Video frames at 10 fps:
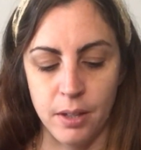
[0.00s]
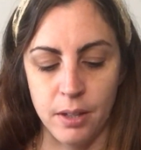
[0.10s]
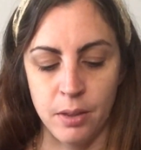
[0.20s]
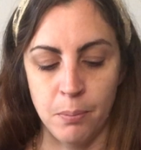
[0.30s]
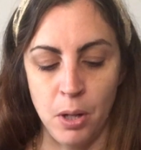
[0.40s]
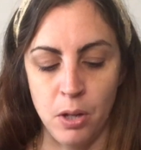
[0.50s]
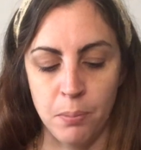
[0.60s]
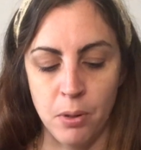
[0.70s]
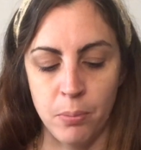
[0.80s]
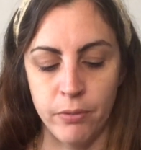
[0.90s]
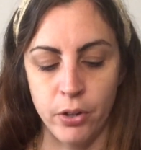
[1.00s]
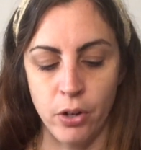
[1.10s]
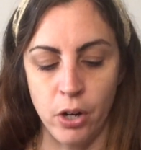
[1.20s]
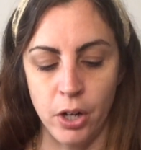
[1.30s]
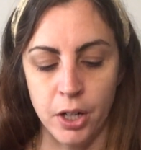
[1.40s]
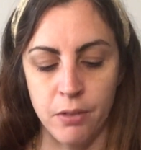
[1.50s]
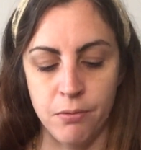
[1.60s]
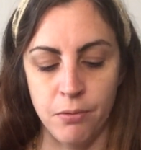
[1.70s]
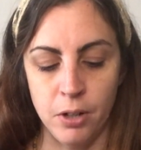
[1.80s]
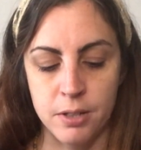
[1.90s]
the bald pulp of your heart
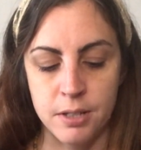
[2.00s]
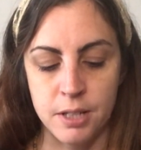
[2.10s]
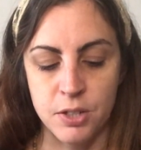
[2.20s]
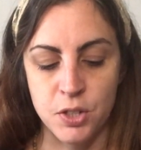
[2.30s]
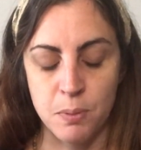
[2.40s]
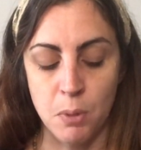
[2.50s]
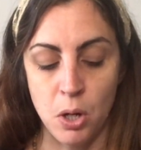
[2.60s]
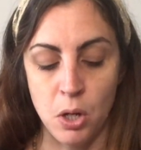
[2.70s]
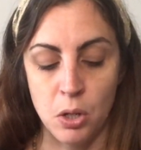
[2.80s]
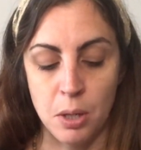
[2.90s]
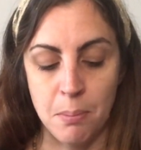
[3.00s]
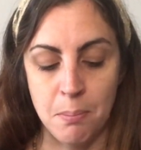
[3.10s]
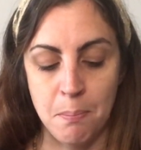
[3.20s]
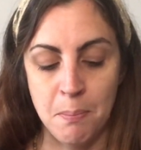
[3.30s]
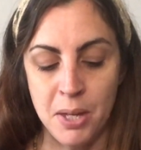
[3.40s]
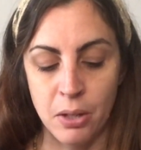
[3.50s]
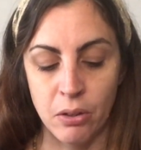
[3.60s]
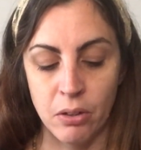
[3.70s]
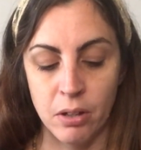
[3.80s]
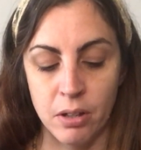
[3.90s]
confronts its small
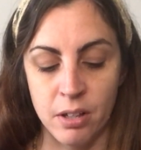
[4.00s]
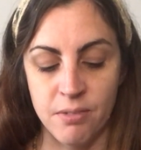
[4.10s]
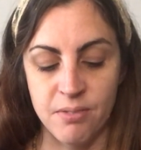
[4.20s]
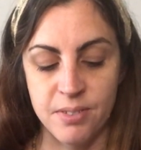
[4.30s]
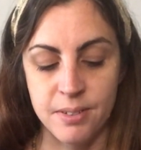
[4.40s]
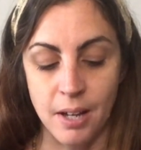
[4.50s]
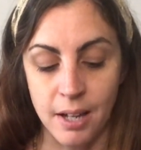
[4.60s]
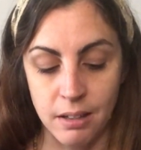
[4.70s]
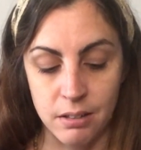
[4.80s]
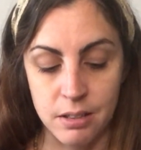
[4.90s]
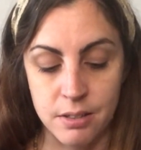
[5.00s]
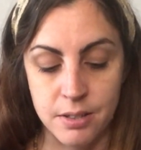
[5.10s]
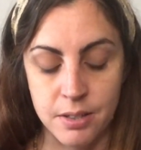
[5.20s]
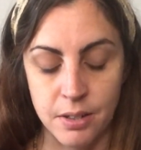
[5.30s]
mill of silence.